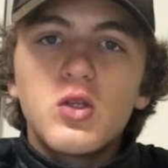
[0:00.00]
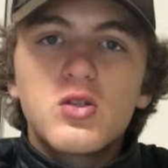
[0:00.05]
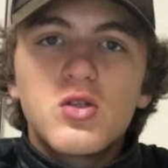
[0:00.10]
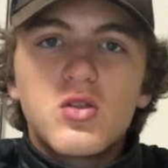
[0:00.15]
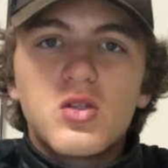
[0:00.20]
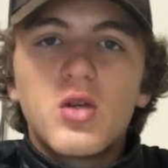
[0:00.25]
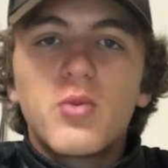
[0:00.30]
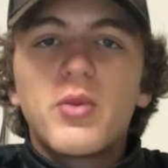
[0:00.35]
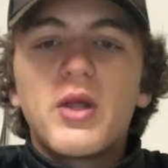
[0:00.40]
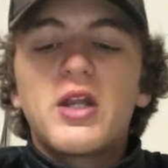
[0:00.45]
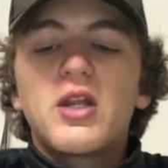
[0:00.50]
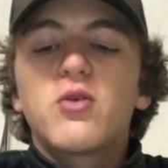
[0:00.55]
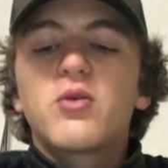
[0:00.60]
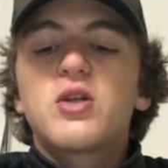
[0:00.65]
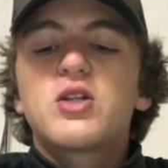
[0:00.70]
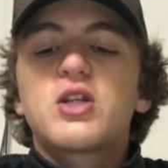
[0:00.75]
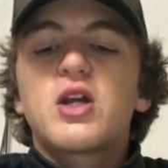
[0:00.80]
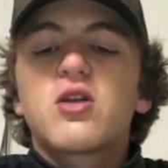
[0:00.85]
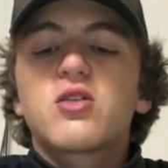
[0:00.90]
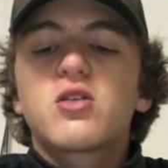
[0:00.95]
So some lady
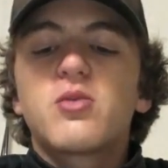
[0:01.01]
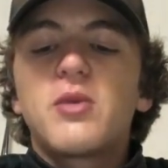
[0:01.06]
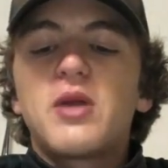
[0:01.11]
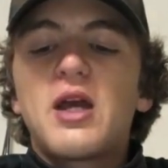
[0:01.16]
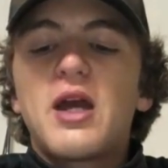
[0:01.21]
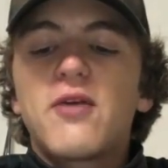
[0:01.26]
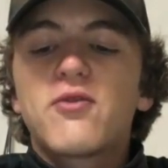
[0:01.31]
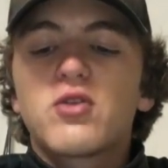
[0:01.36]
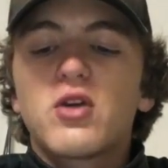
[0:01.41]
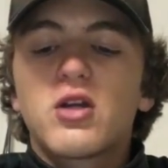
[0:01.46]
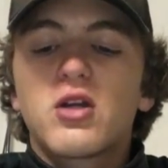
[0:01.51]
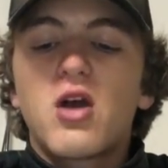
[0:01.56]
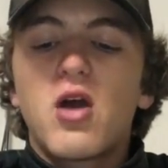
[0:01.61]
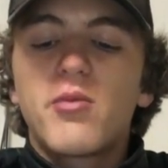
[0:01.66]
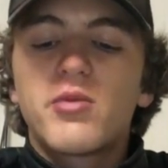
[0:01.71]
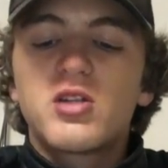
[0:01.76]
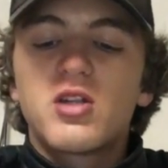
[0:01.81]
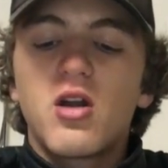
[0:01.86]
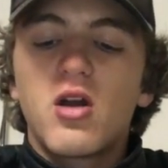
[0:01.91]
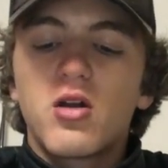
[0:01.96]
reached out to me after I
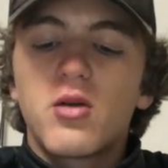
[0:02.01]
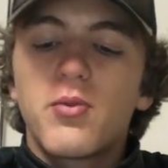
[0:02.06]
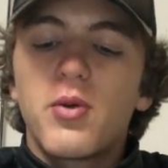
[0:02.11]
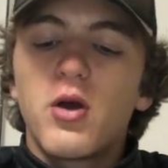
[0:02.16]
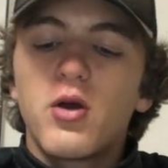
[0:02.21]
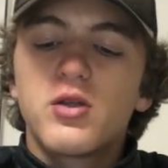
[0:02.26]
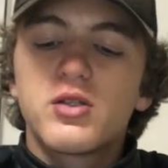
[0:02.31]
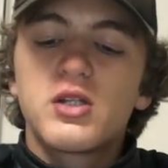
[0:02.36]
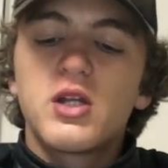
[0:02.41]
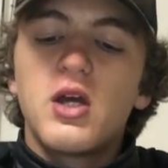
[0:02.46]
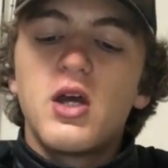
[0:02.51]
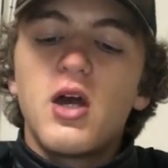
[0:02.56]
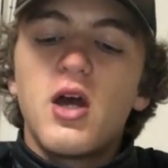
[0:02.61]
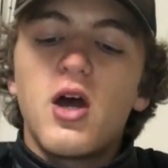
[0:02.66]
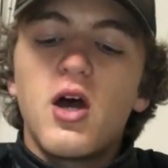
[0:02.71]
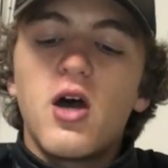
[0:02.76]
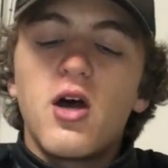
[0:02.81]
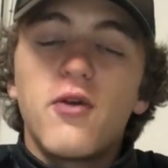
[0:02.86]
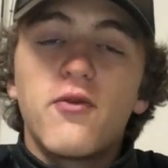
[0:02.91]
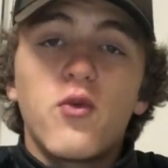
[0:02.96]
commented on her post
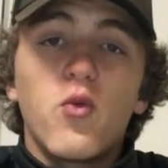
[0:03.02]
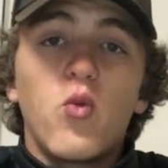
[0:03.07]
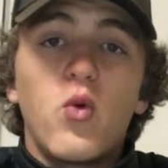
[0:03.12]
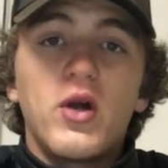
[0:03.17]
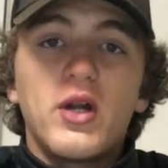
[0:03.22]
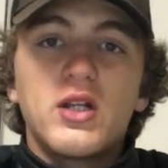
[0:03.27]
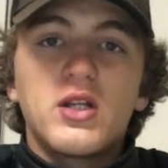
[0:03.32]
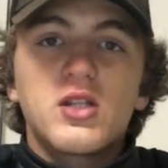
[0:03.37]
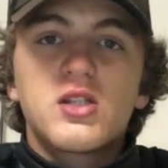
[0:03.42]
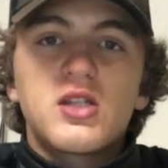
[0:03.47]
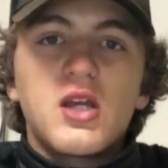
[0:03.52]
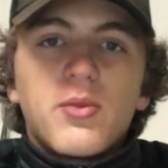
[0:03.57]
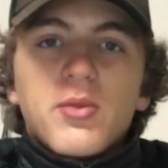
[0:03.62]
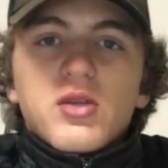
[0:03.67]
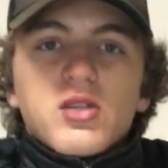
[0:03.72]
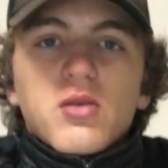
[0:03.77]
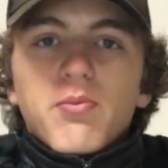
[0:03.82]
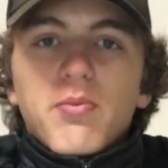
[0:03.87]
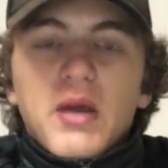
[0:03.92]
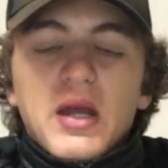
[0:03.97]
of wanting to send me
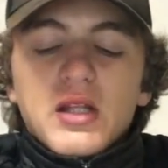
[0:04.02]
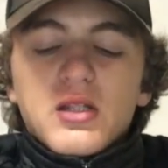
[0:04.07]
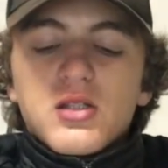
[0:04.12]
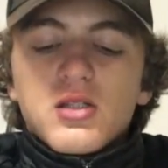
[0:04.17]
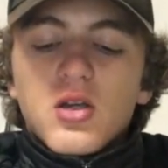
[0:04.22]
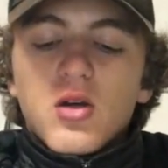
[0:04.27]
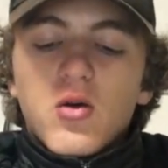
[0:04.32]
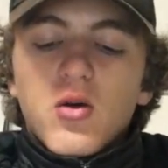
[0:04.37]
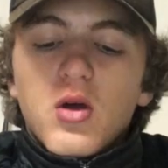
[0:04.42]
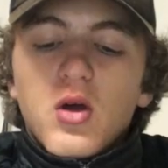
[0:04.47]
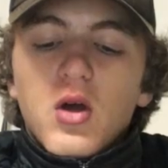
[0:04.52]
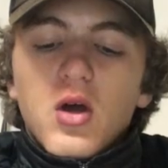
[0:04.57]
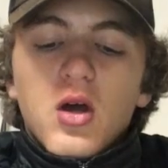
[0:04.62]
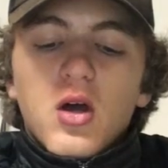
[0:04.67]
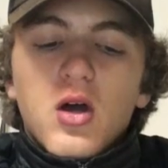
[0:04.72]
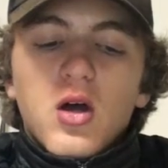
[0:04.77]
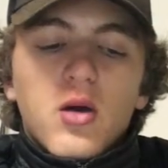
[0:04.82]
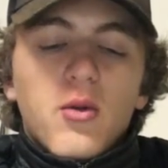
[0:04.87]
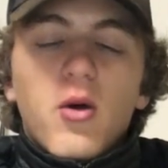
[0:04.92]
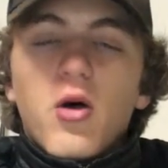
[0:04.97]
some bait. So
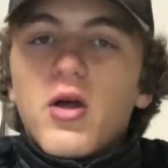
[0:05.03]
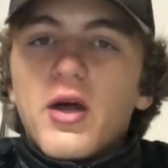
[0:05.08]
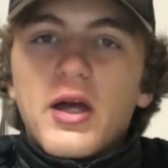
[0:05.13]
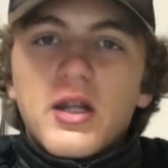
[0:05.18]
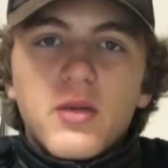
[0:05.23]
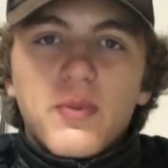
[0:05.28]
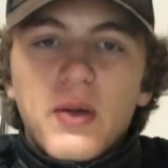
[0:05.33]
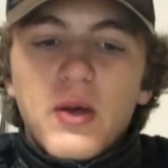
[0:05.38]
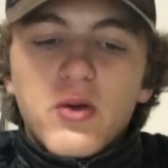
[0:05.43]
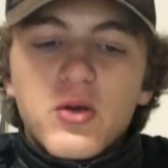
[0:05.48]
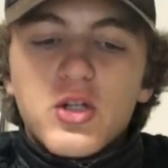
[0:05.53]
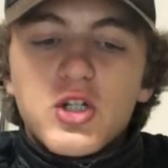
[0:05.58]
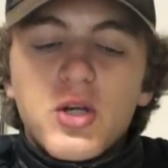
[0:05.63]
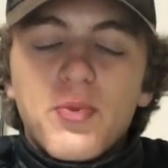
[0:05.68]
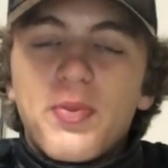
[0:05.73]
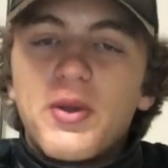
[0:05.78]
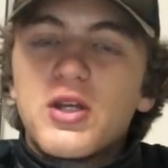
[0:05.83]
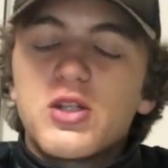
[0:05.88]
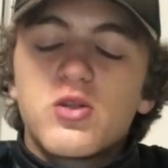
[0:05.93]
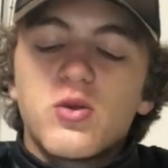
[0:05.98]
um, all I had to pay was
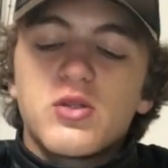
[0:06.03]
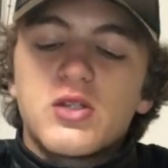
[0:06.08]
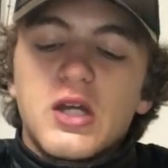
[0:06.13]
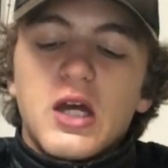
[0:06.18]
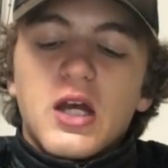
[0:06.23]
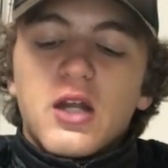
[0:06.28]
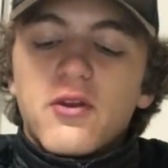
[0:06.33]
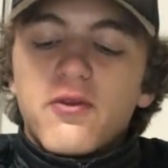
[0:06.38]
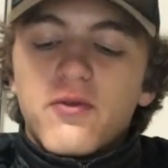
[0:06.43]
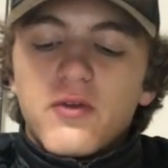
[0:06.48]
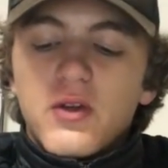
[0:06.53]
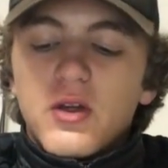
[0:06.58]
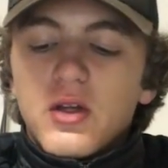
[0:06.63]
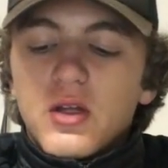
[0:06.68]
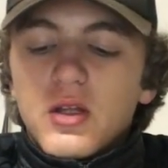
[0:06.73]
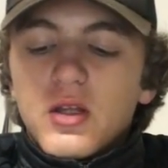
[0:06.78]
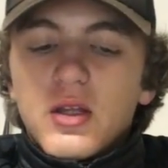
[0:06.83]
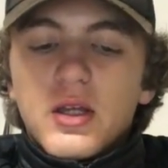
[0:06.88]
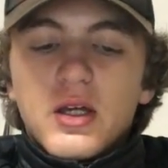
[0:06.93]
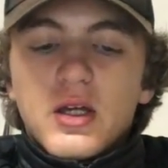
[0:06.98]
shipping, so it's kind of
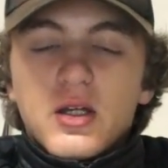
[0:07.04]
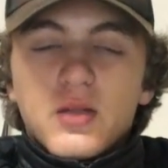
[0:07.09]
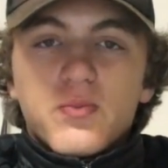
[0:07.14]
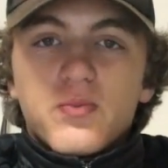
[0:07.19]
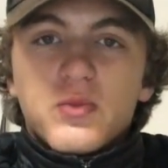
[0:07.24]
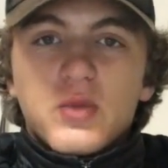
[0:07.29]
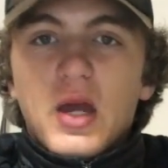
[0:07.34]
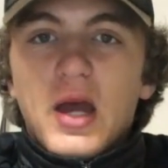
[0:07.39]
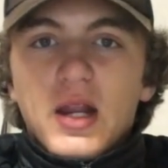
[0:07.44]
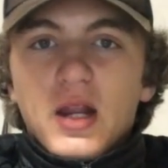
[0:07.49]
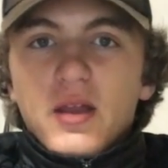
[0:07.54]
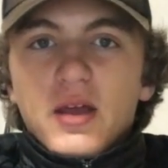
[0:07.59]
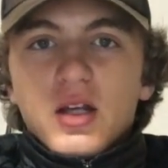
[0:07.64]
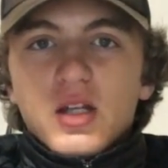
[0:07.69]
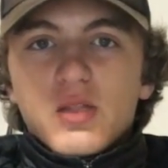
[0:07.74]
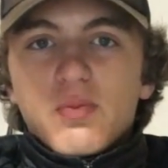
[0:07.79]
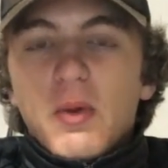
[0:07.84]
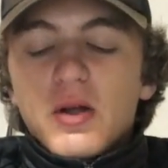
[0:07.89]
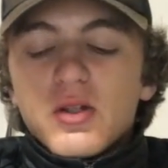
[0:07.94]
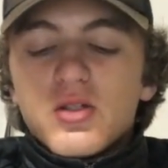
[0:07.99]
like a kind of like a
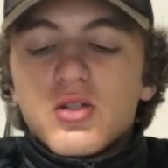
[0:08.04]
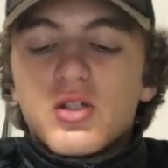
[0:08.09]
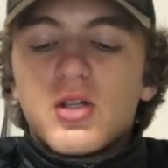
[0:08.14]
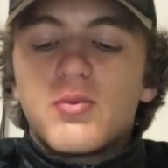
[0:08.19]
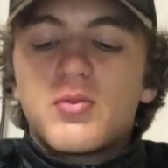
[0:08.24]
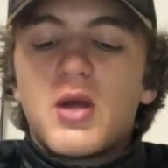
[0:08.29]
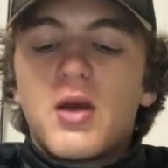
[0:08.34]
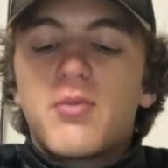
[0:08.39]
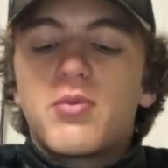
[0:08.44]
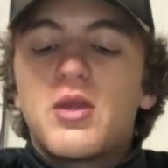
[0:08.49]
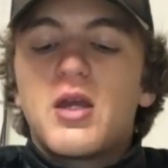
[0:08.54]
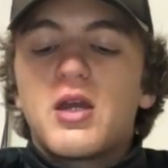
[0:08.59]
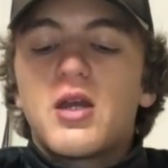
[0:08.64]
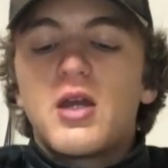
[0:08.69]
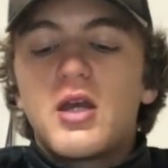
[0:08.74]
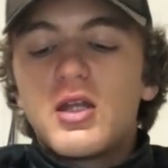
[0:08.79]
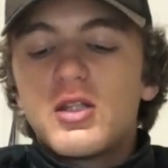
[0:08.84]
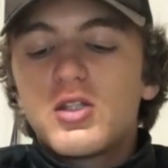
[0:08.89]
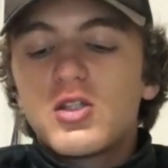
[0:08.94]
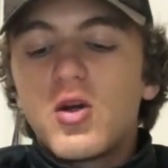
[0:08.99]
sponsorship type thing.
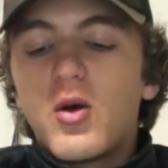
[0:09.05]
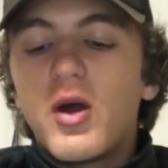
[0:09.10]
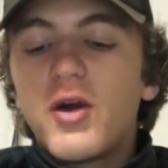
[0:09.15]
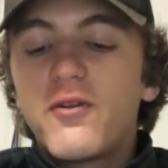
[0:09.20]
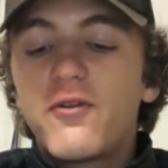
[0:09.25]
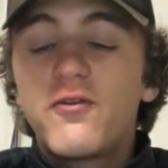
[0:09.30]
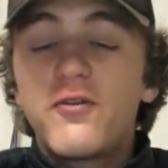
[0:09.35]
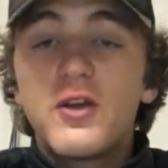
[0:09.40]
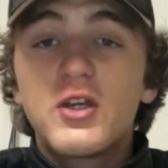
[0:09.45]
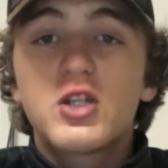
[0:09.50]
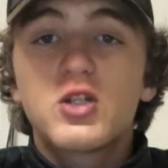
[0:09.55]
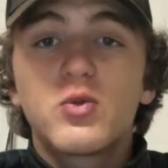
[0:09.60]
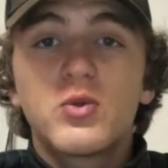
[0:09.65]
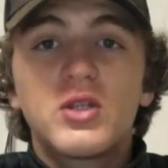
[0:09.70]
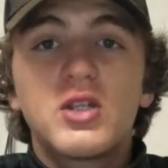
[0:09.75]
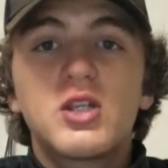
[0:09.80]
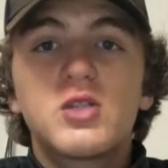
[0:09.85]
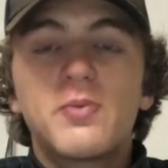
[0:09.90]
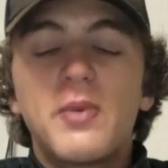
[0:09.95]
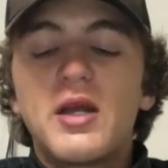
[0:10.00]
And so I fished
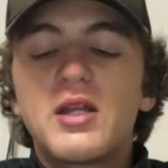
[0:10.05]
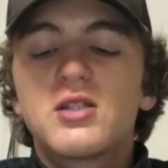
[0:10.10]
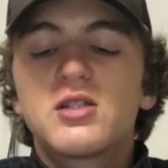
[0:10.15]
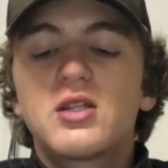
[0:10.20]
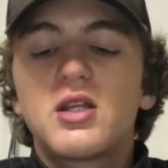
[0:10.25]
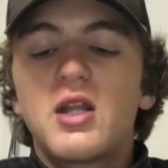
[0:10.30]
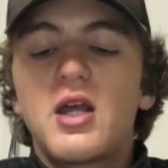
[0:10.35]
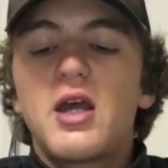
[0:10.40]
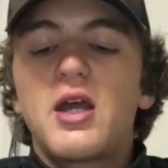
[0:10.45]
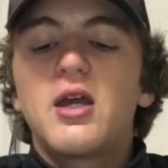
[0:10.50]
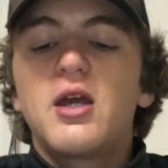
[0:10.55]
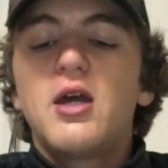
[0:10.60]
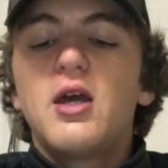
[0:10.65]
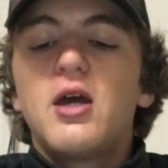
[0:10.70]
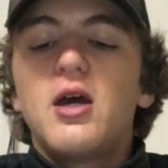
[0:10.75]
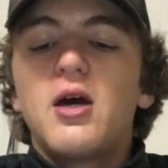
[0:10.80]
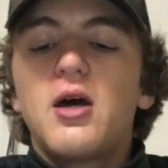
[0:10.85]
with these baits today.